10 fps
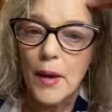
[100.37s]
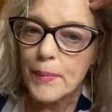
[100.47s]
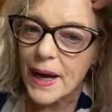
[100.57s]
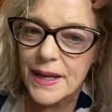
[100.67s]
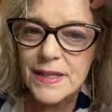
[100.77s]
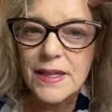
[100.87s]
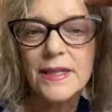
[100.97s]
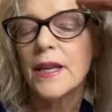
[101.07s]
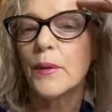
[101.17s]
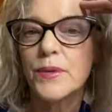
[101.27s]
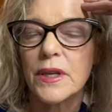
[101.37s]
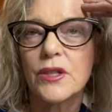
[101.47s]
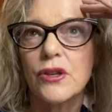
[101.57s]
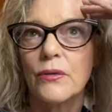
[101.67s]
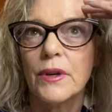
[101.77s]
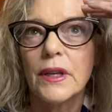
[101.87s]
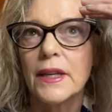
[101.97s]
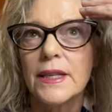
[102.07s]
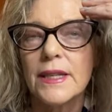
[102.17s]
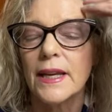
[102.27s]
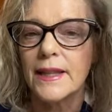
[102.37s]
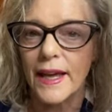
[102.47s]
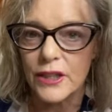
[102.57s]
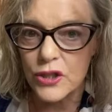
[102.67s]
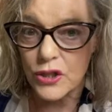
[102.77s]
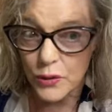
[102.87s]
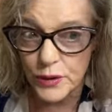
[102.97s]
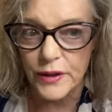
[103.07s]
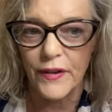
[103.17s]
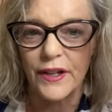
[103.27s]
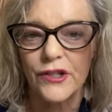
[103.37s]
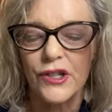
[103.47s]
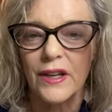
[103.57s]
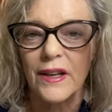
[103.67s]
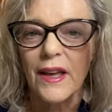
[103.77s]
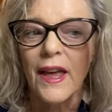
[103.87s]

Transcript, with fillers: Pisces helps us to really take that intuitive energy